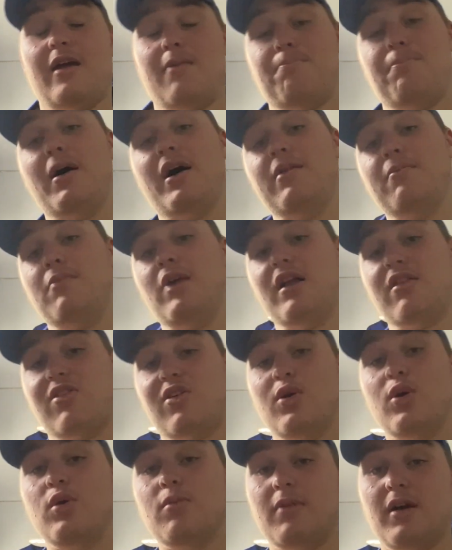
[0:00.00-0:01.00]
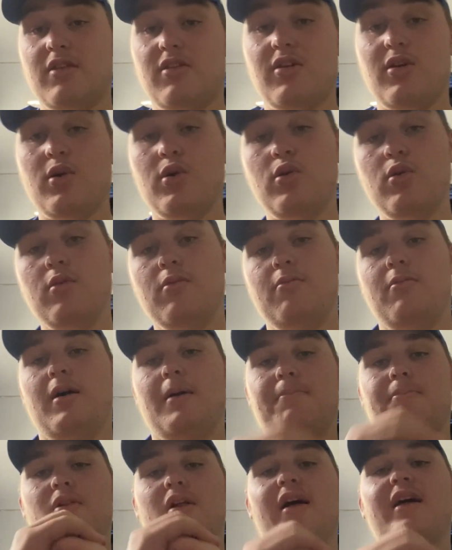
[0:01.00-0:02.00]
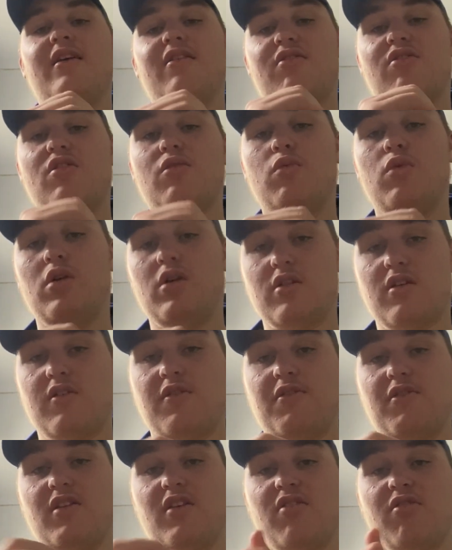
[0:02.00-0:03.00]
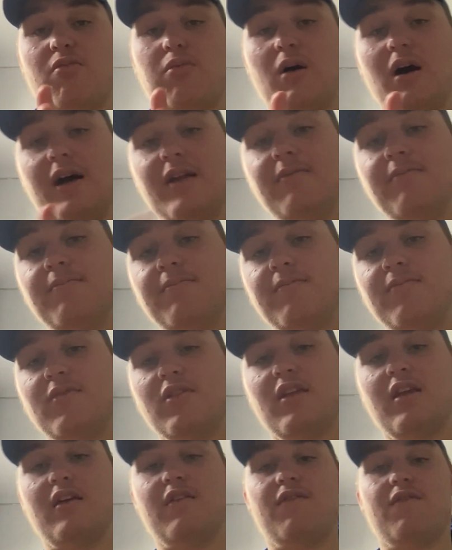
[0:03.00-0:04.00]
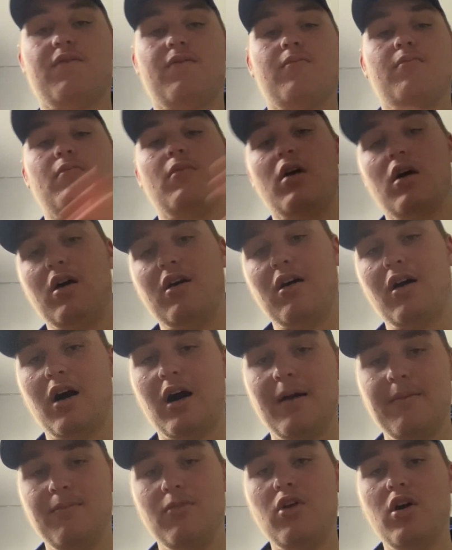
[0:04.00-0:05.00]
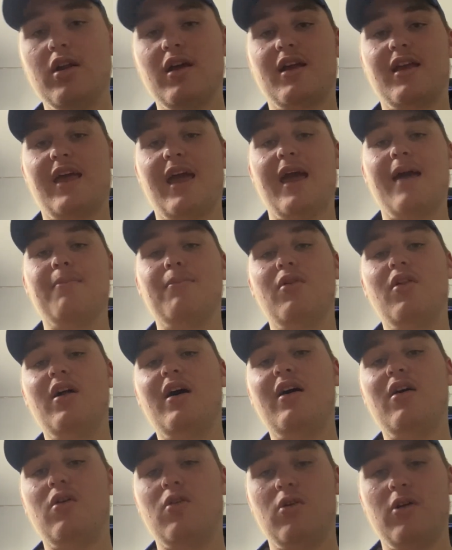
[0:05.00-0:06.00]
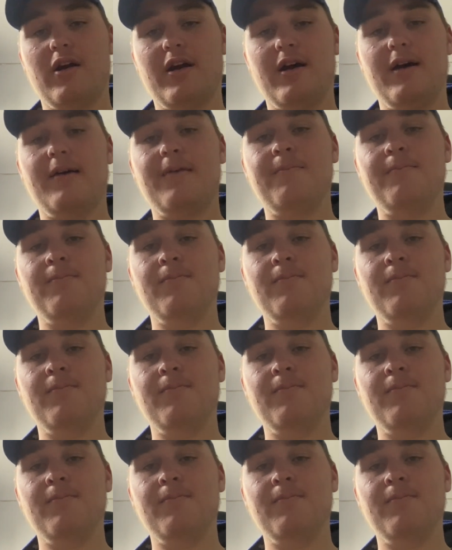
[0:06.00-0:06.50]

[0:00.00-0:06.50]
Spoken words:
But my players to watch for this one, if I'm not a gambler or